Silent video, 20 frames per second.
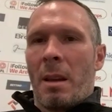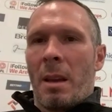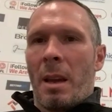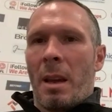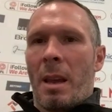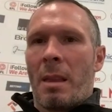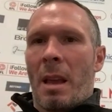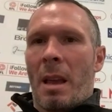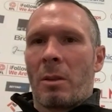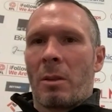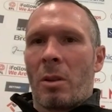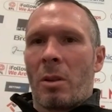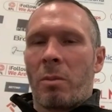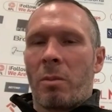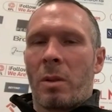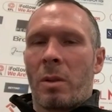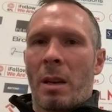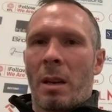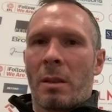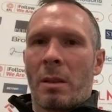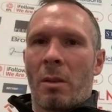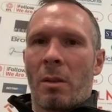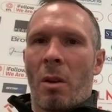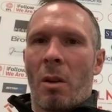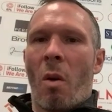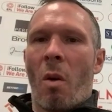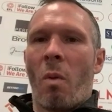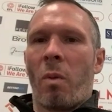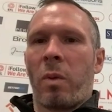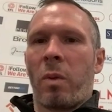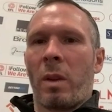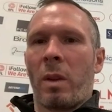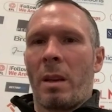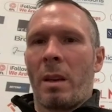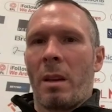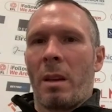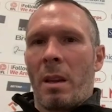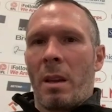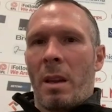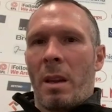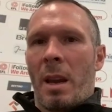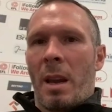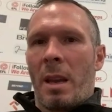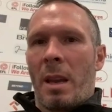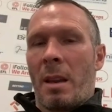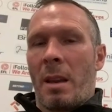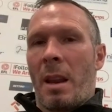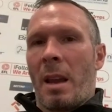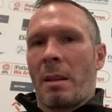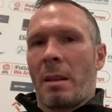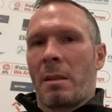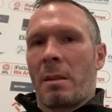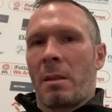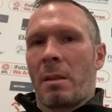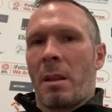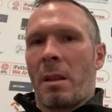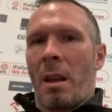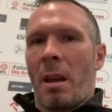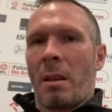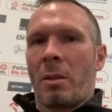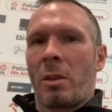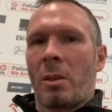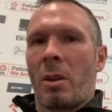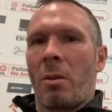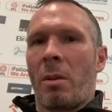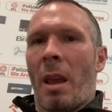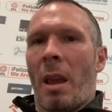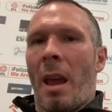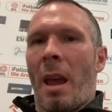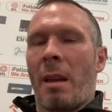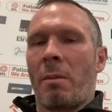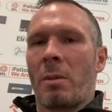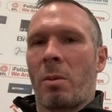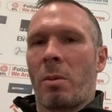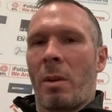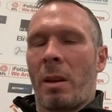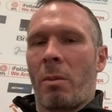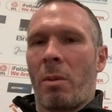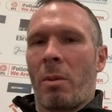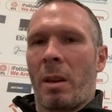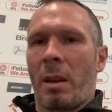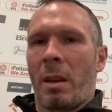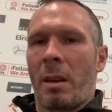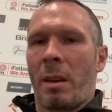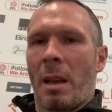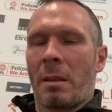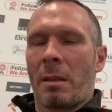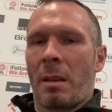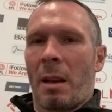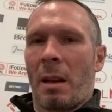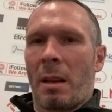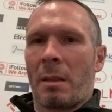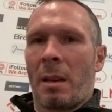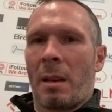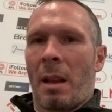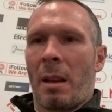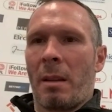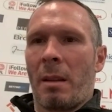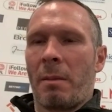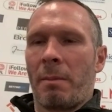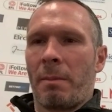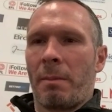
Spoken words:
in that top six, and hopefully in the next 2 games we can get to that tally.